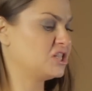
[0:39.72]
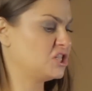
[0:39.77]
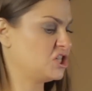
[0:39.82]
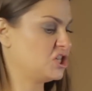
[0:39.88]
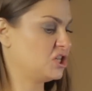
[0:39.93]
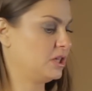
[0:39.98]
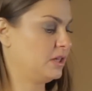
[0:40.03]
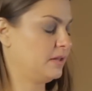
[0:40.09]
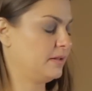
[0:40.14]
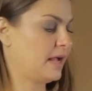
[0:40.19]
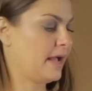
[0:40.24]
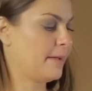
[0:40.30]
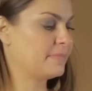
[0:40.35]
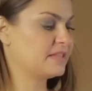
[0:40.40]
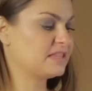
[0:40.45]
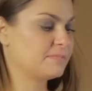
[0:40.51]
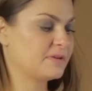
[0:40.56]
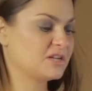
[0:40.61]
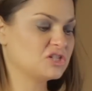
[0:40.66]
Jill,
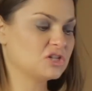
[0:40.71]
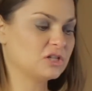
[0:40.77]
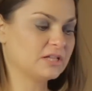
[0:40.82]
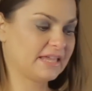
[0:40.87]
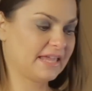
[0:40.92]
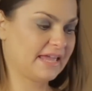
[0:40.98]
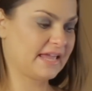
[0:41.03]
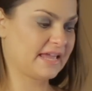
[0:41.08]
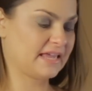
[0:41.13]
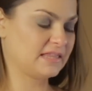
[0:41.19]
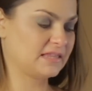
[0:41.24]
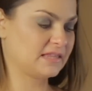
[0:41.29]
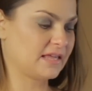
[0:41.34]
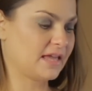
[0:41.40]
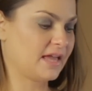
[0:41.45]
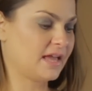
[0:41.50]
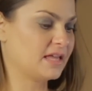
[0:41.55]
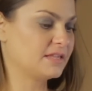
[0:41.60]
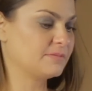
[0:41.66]
I'm a special case,
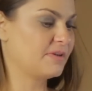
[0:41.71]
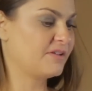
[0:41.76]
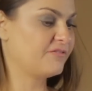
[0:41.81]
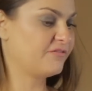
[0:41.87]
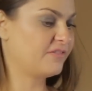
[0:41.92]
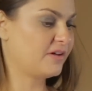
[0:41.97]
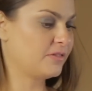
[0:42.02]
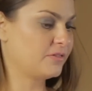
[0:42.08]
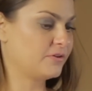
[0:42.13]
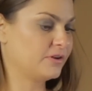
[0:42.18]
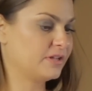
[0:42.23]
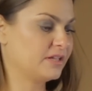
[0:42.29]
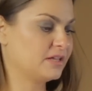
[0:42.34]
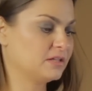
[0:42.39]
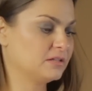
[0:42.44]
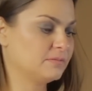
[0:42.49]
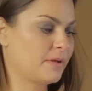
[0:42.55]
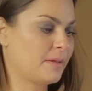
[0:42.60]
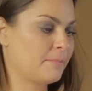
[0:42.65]
as my father
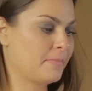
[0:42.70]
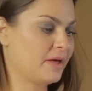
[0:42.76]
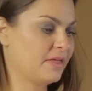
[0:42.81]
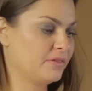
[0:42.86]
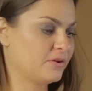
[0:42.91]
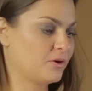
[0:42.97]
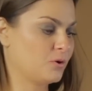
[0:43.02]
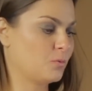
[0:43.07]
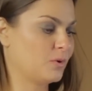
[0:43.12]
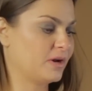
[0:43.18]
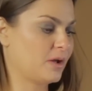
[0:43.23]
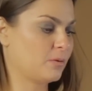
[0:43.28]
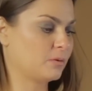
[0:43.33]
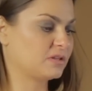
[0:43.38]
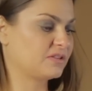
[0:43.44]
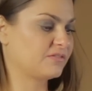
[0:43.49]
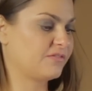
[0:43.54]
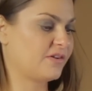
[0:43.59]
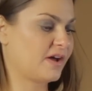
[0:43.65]
killed my mother when I
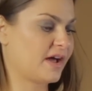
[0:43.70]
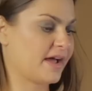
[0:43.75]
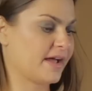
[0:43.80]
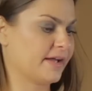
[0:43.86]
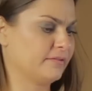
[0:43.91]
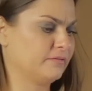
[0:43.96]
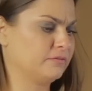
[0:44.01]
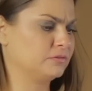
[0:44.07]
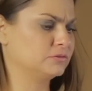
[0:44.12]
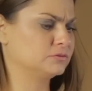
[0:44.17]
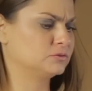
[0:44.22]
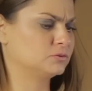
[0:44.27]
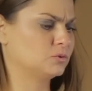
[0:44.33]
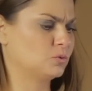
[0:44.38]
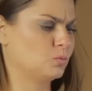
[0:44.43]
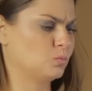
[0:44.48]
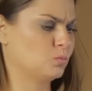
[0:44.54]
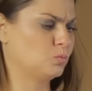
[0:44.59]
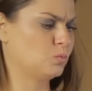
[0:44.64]
was 5.
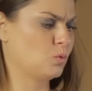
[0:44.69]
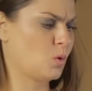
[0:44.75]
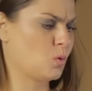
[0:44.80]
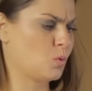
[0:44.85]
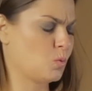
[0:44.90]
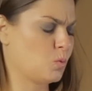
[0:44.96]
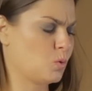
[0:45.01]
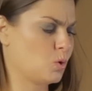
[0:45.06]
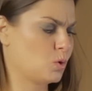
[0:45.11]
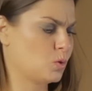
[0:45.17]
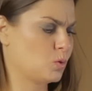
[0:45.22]
Whoa.